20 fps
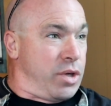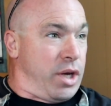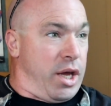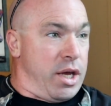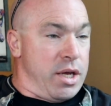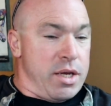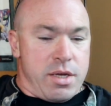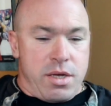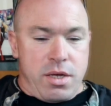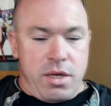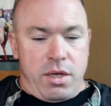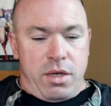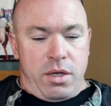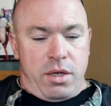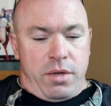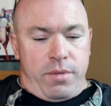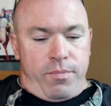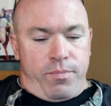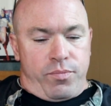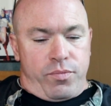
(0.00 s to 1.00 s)
Okay,
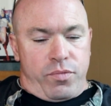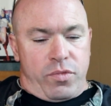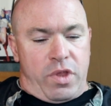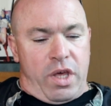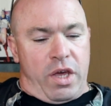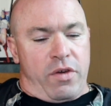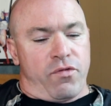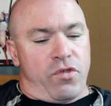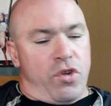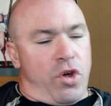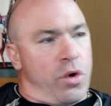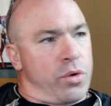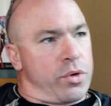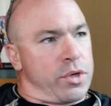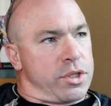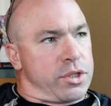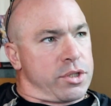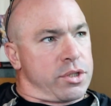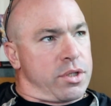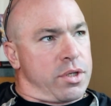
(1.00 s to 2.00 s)
they've
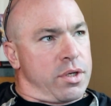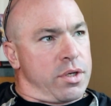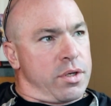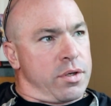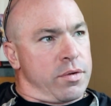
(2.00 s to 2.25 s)
noticed.